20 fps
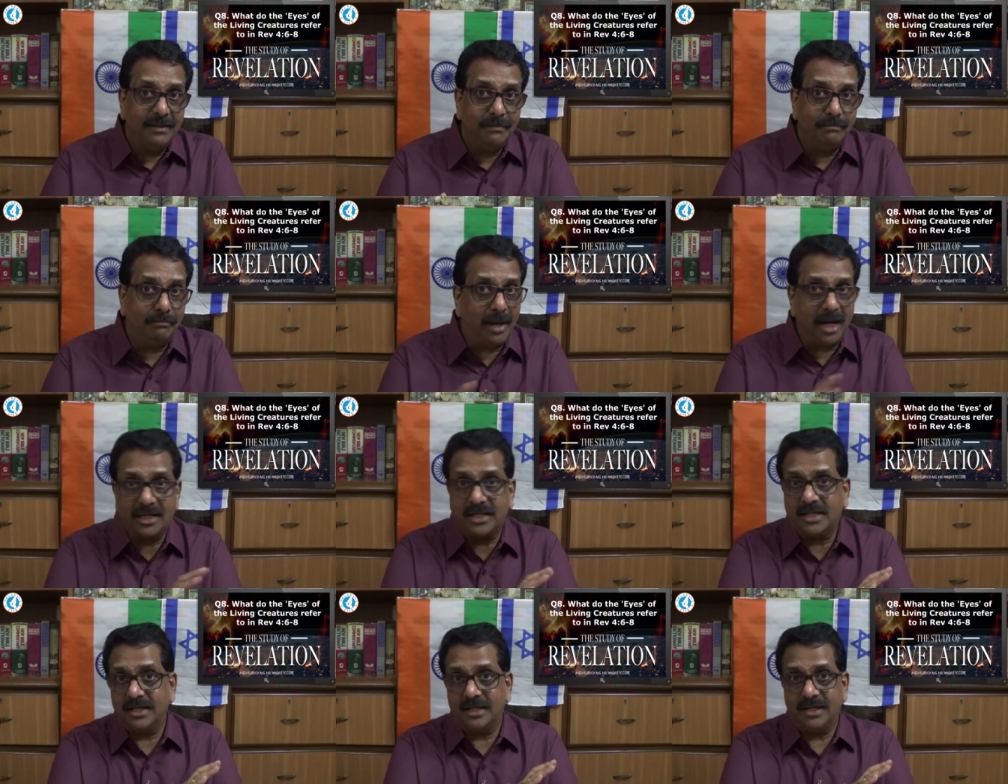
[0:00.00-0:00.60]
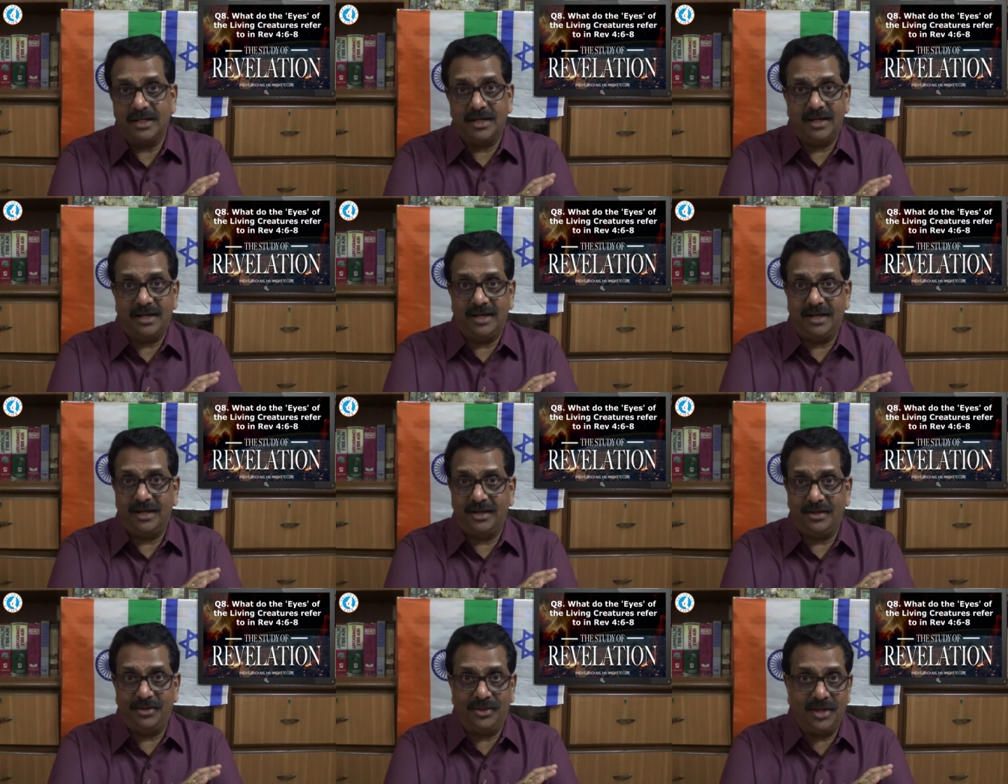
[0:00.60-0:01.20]
but
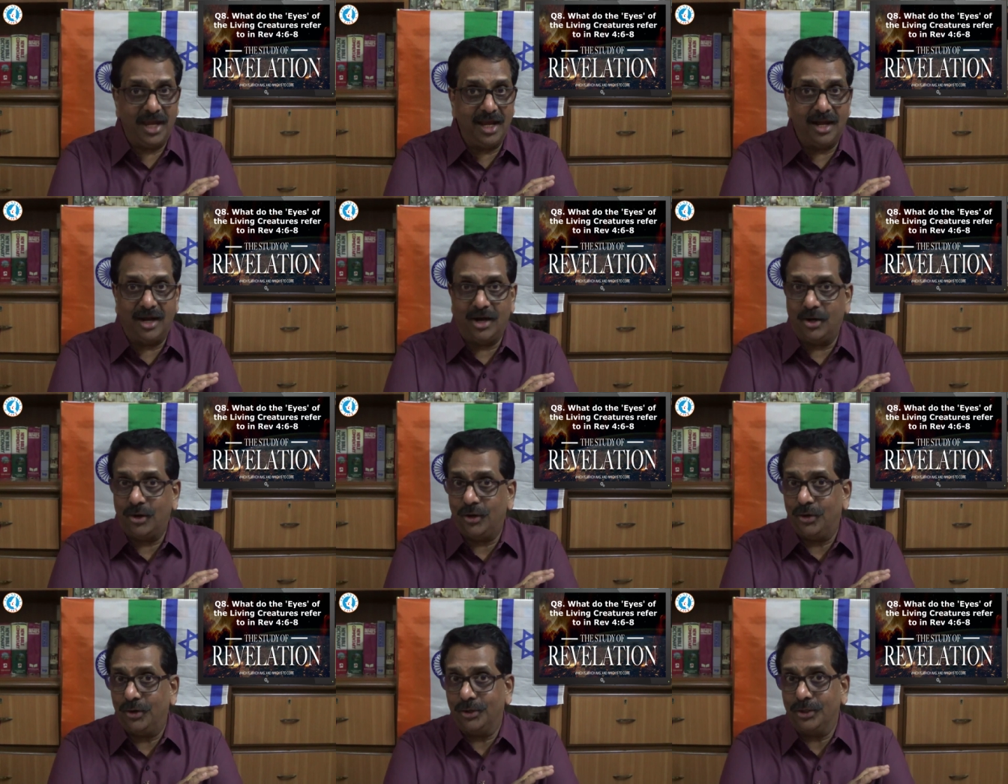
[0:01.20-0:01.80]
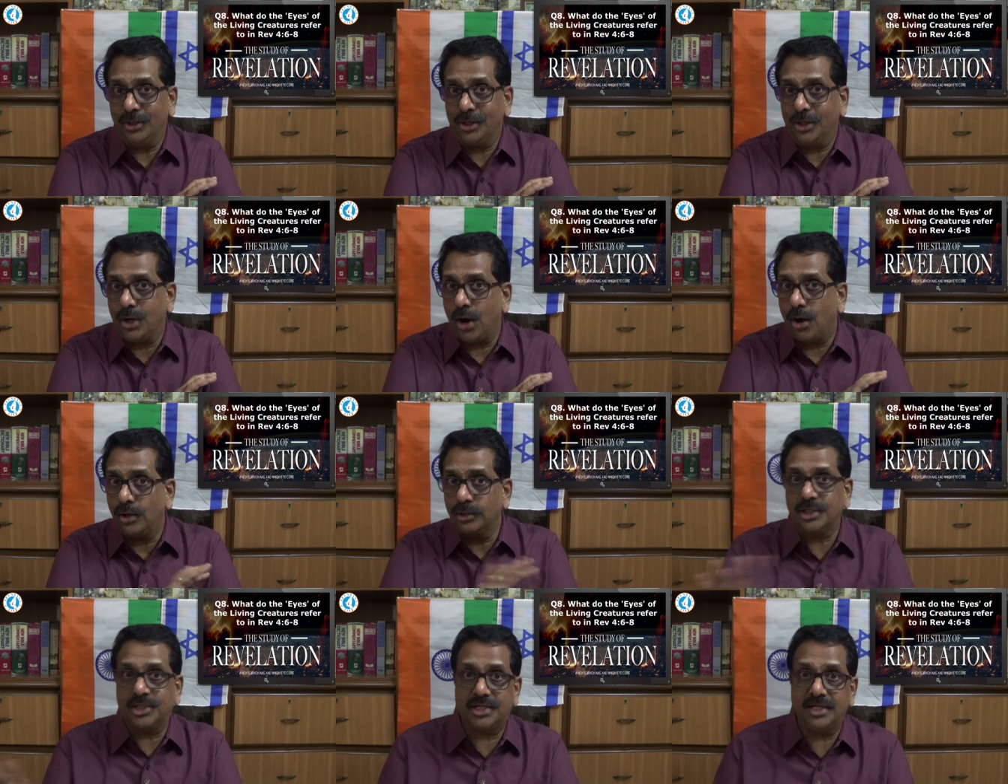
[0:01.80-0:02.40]
they are on
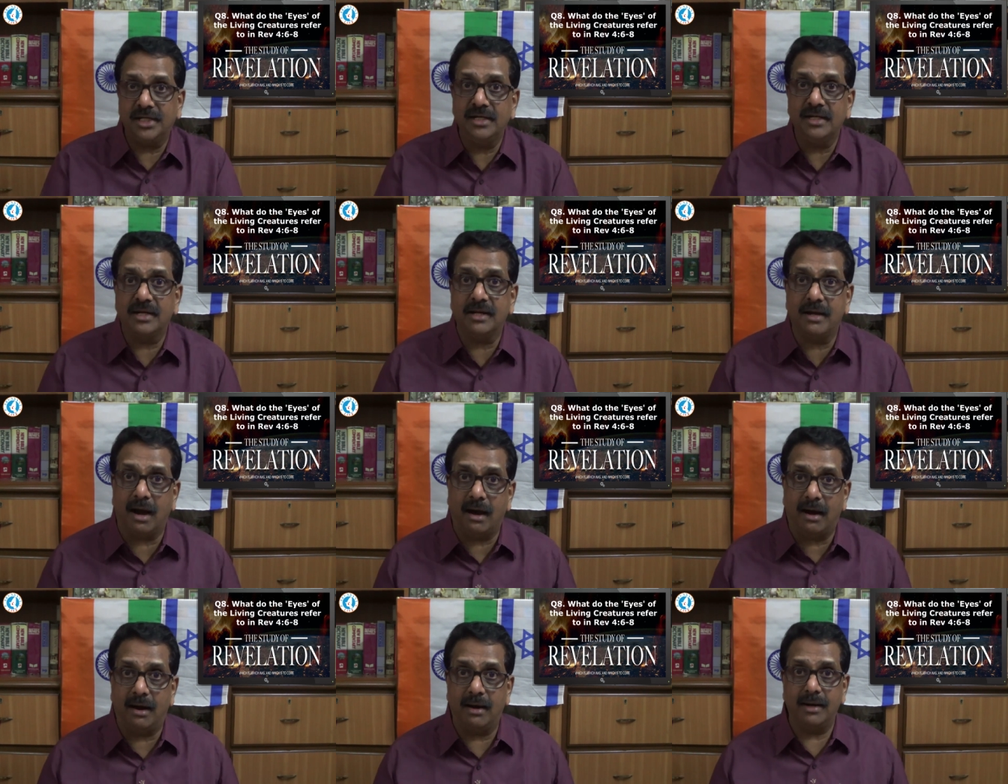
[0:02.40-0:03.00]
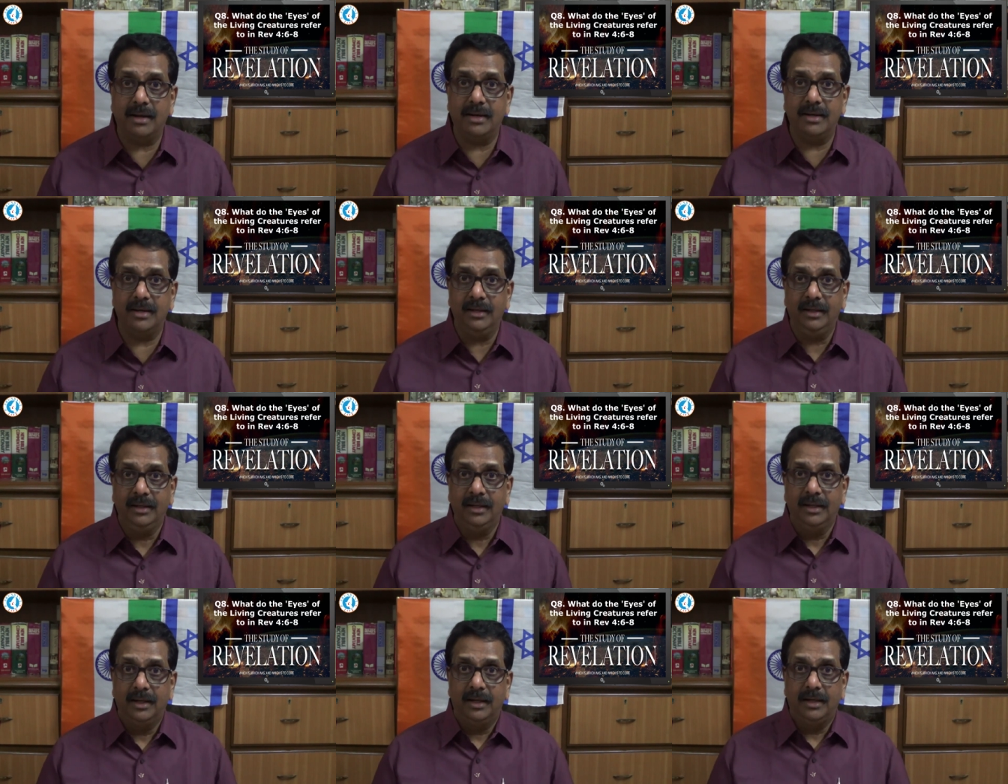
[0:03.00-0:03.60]
constant guard.
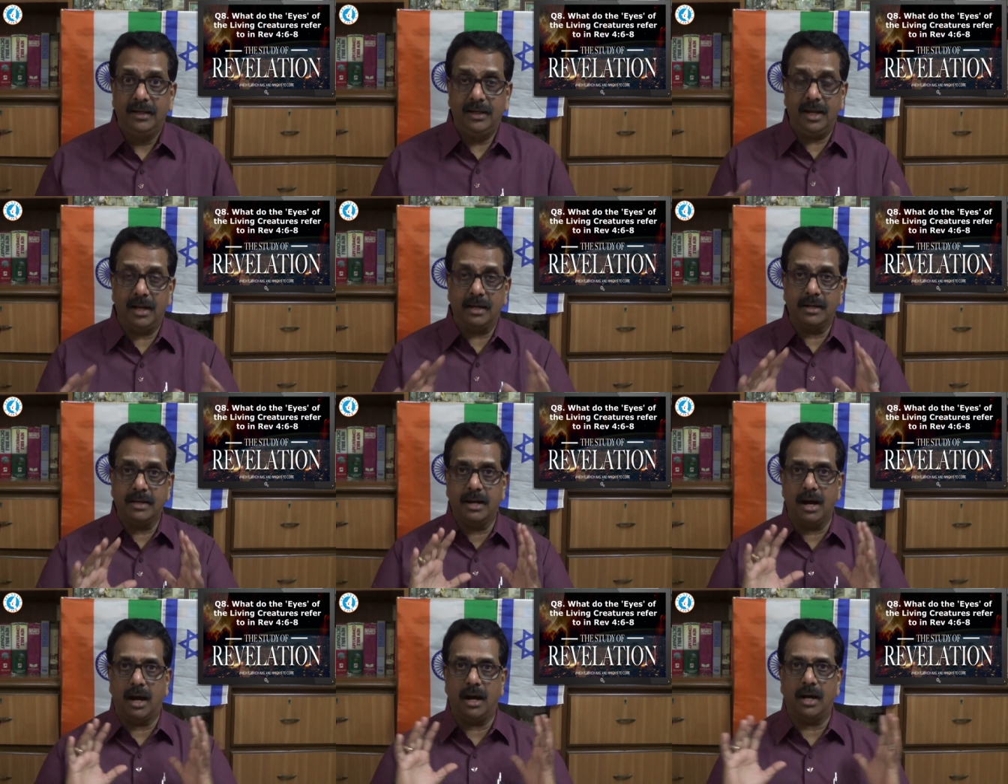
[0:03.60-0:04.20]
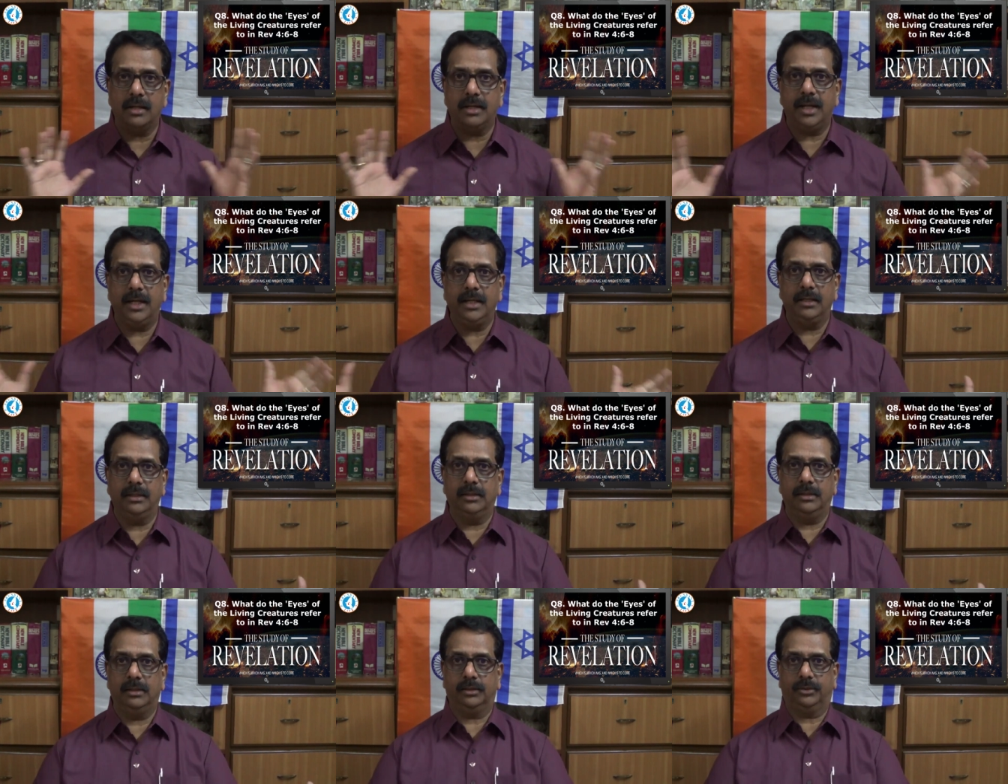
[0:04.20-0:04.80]
They are
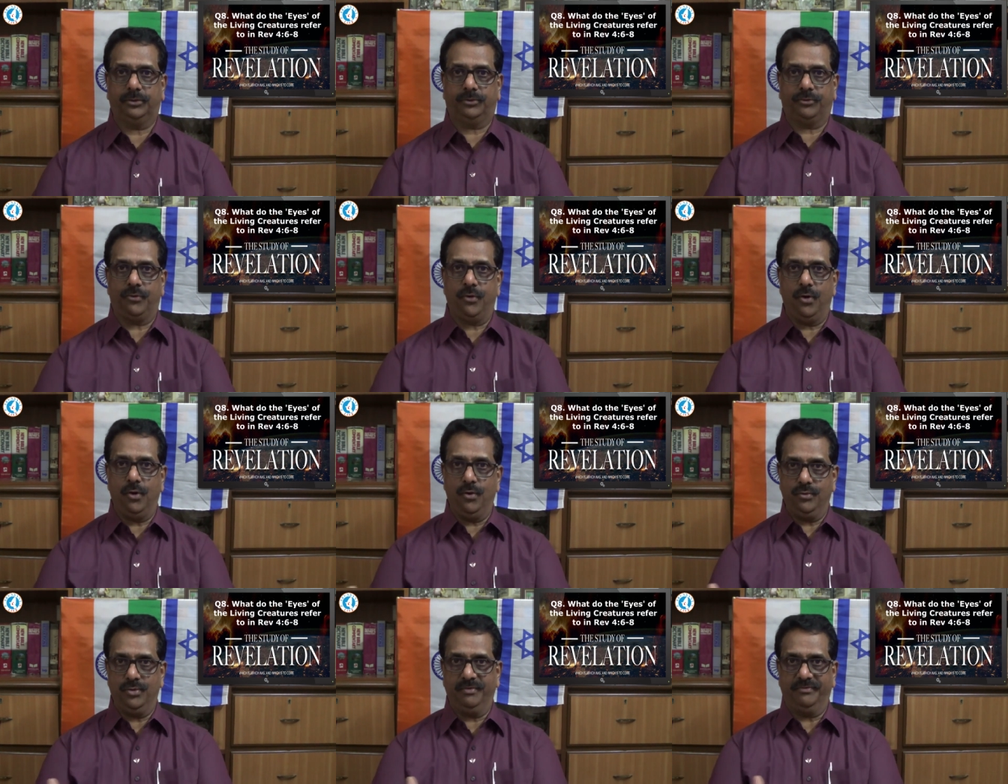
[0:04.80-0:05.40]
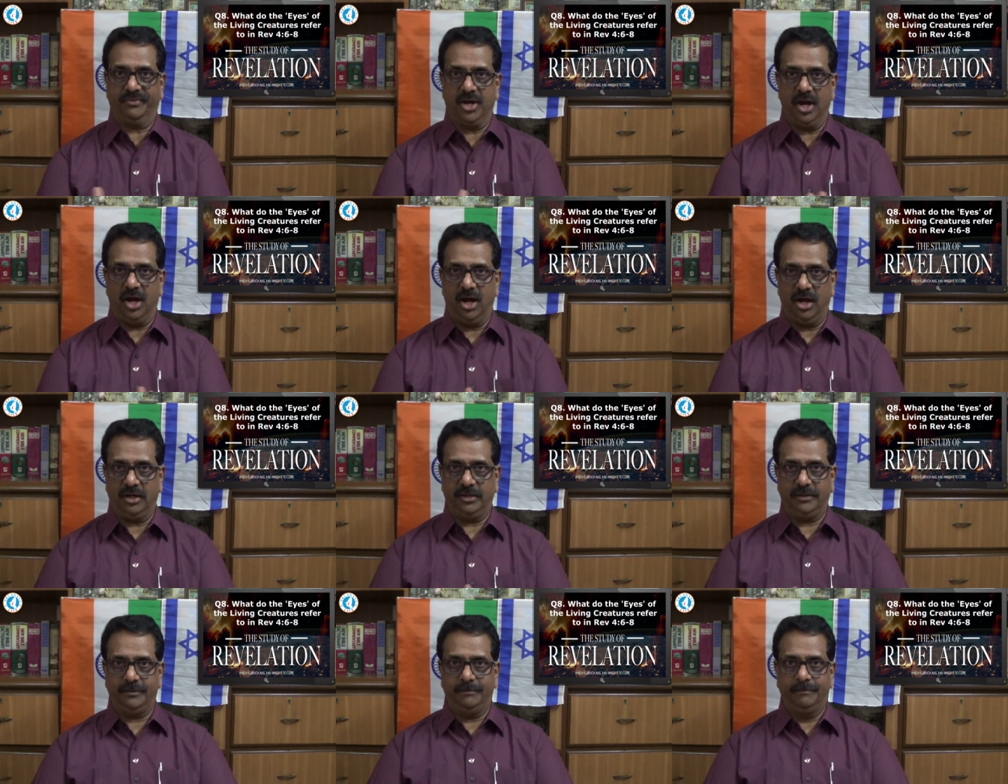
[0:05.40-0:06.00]
guarding the throne of God.